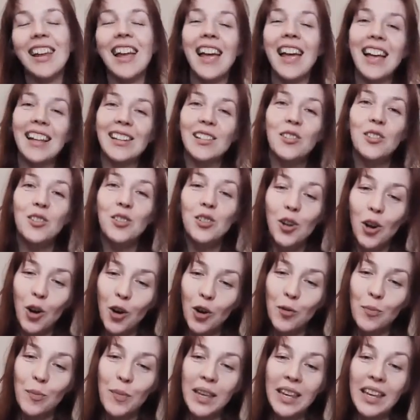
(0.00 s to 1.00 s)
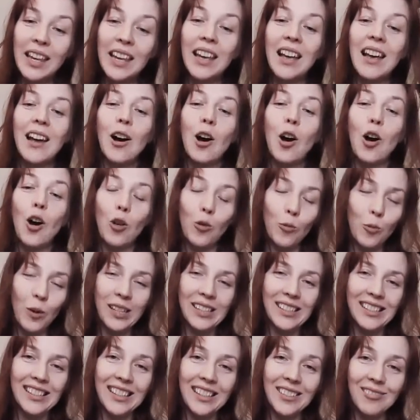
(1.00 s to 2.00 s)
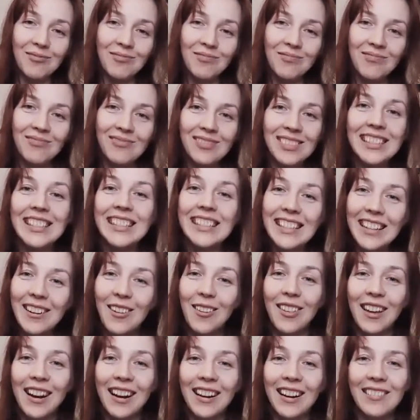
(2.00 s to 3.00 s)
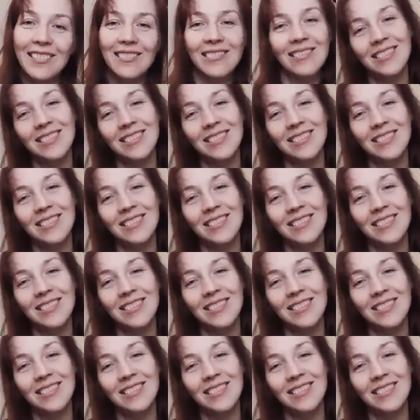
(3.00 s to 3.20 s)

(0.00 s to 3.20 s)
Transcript: and join me on Wednesday. See you there.